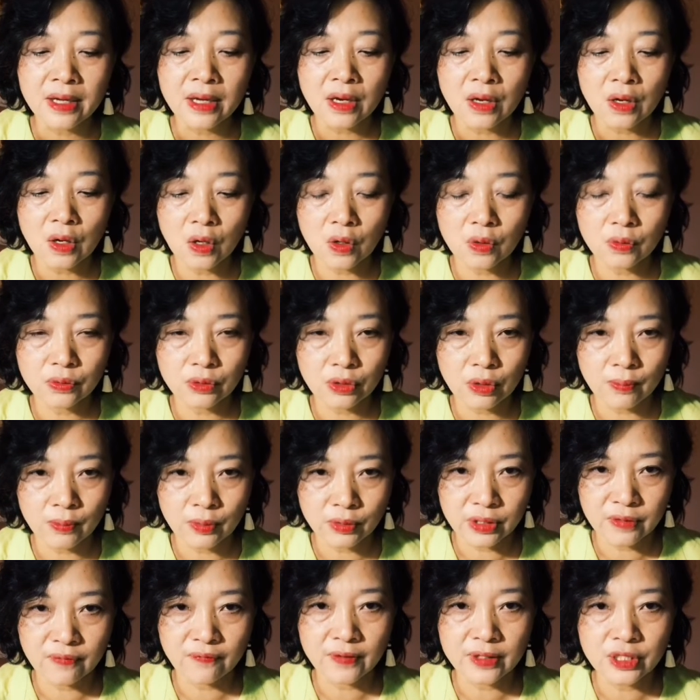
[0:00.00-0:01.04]
on
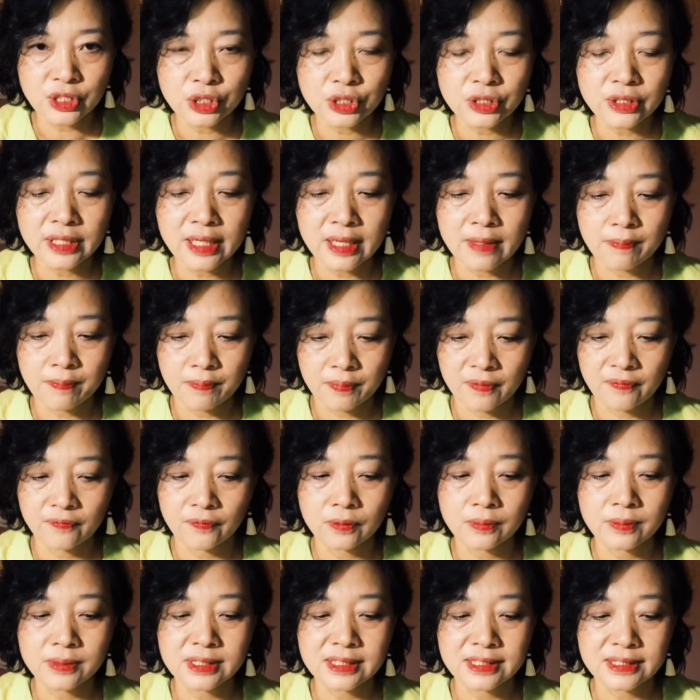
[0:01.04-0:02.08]
motivation and
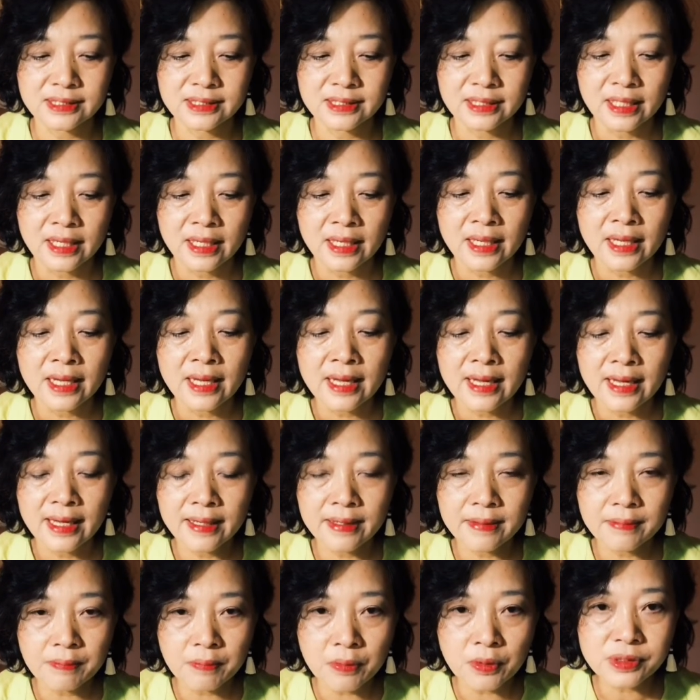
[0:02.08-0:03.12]
performance.
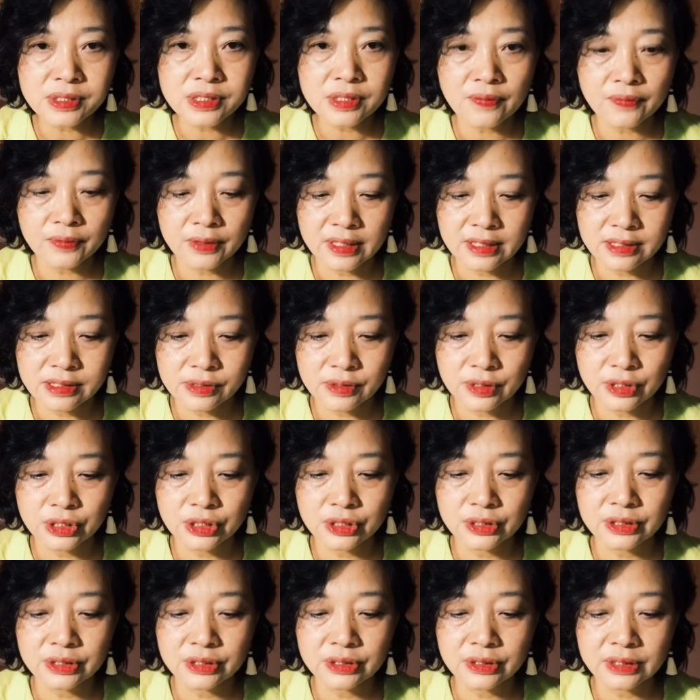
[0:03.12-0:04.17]
And most of the
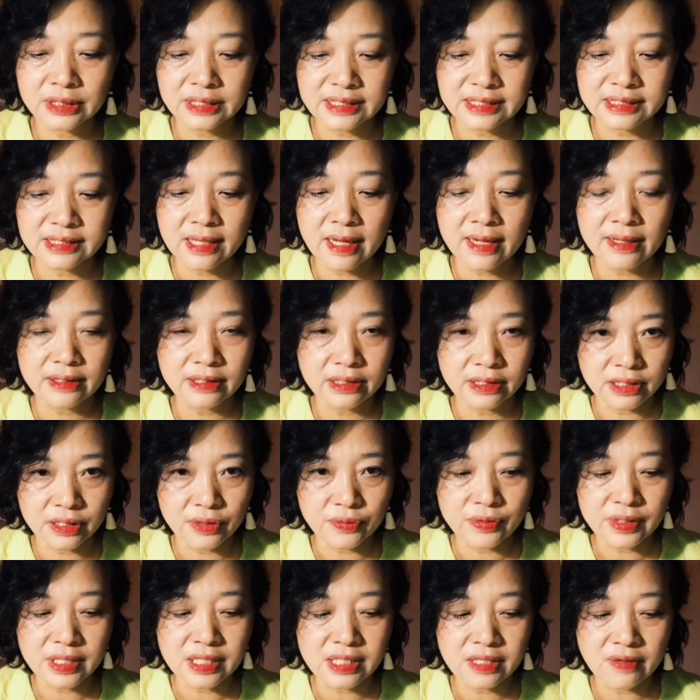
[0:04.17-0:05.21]
instructional design
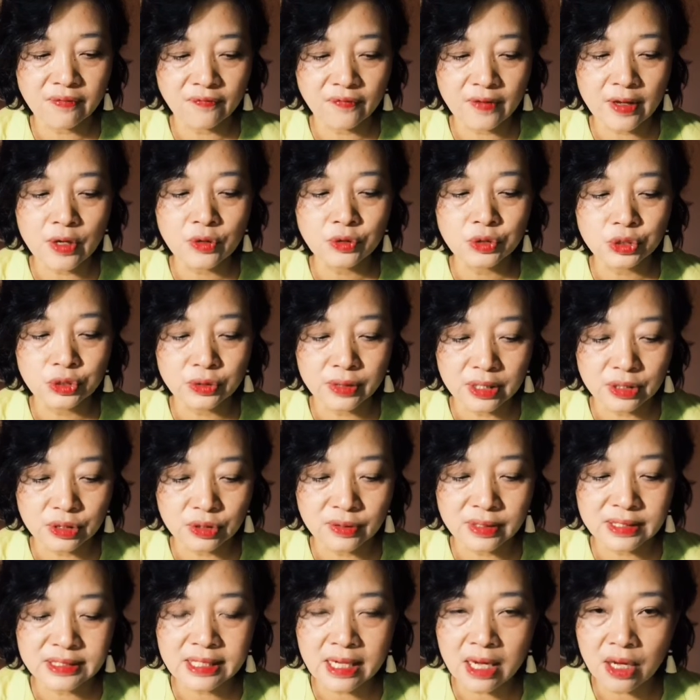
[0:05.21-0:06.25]
theories fail to
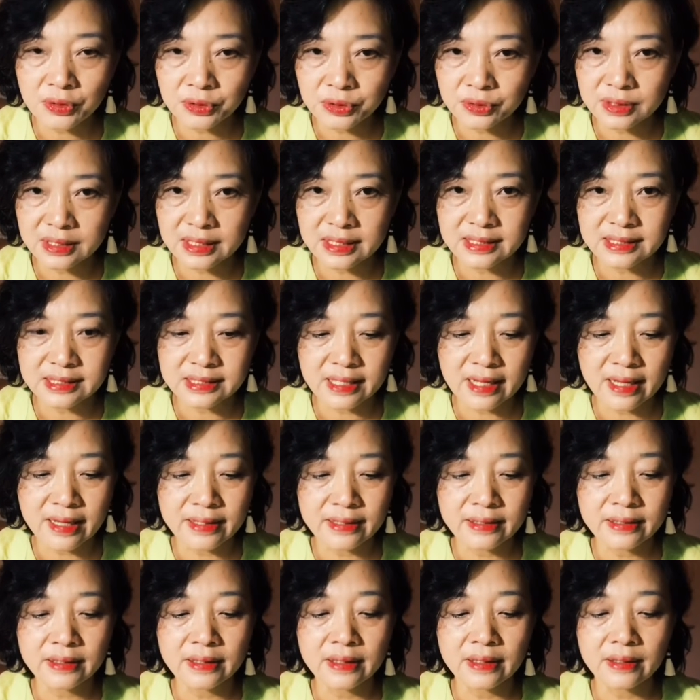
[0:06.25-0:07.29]
address how to
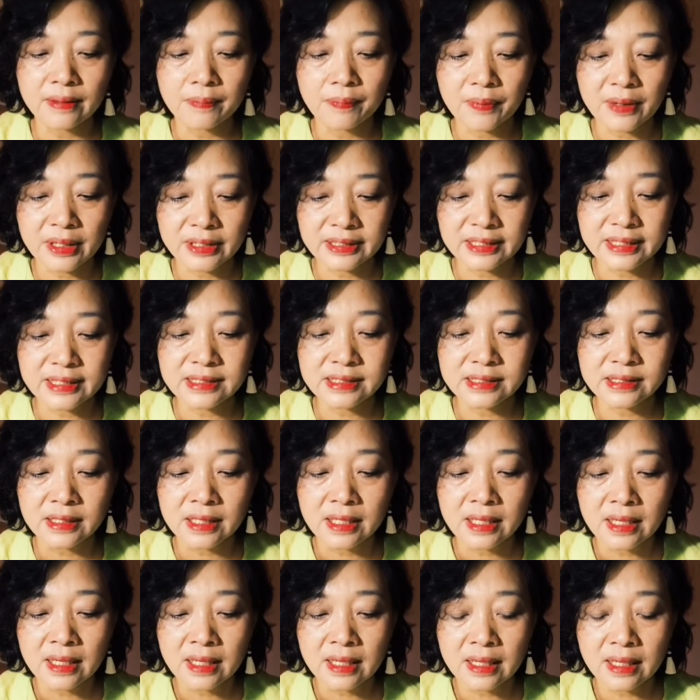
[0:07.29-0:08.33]
design the practice
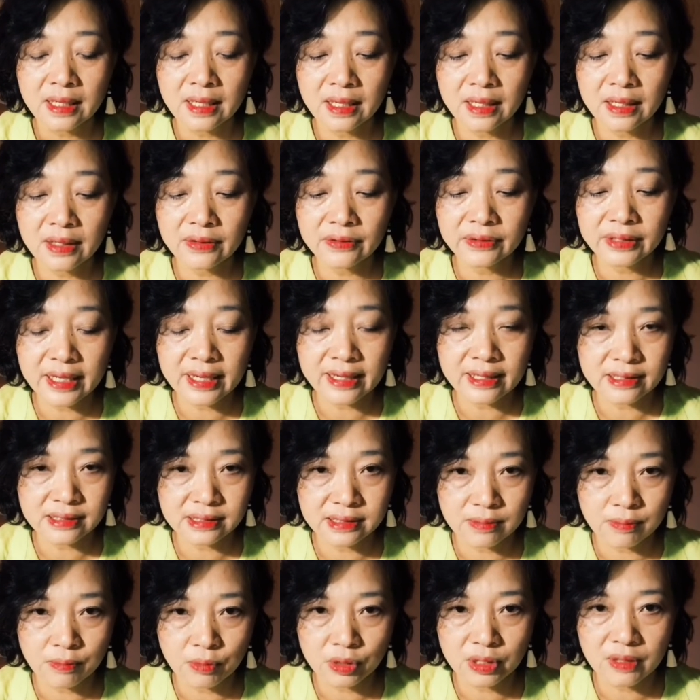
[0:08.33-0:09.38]
that
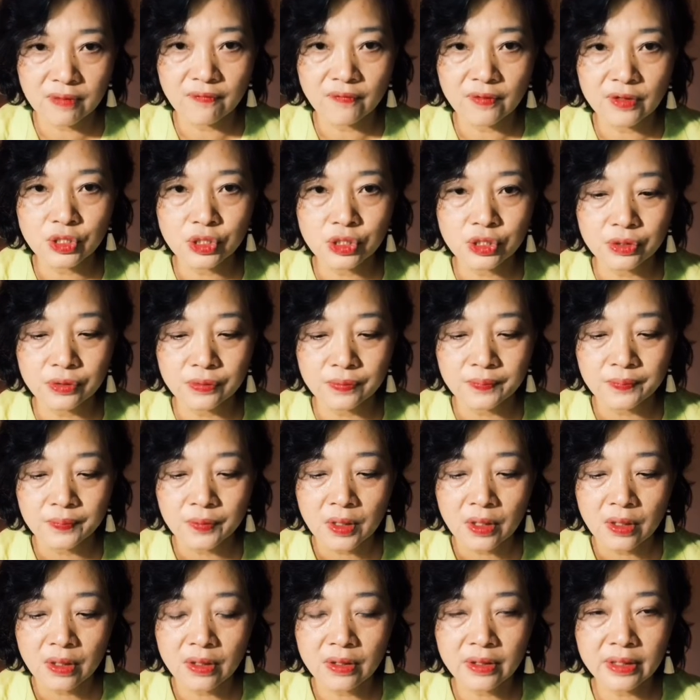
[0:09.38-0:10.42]
is motivation.
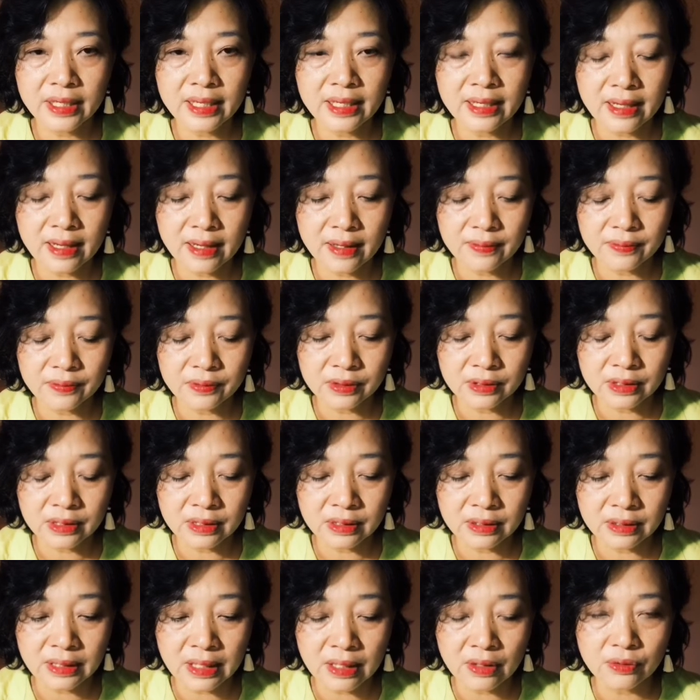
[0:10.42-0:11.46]
Okay,
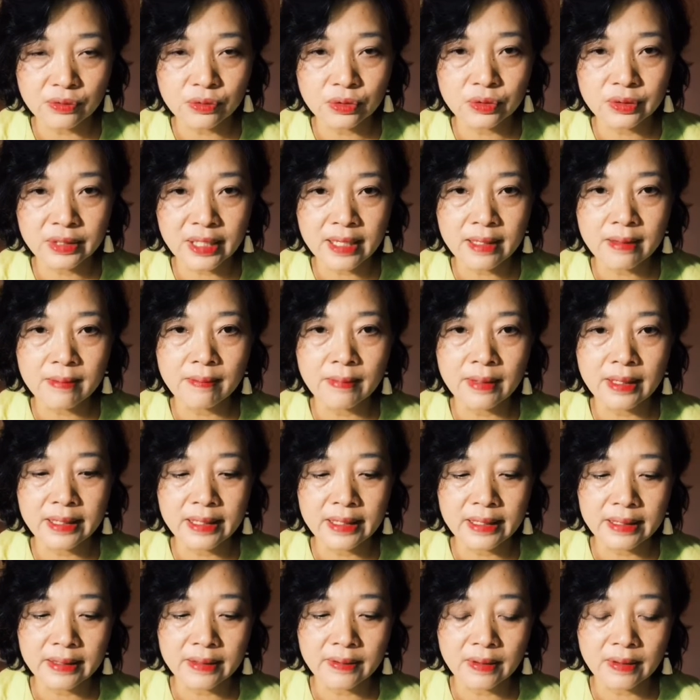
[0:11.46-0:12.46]
now today my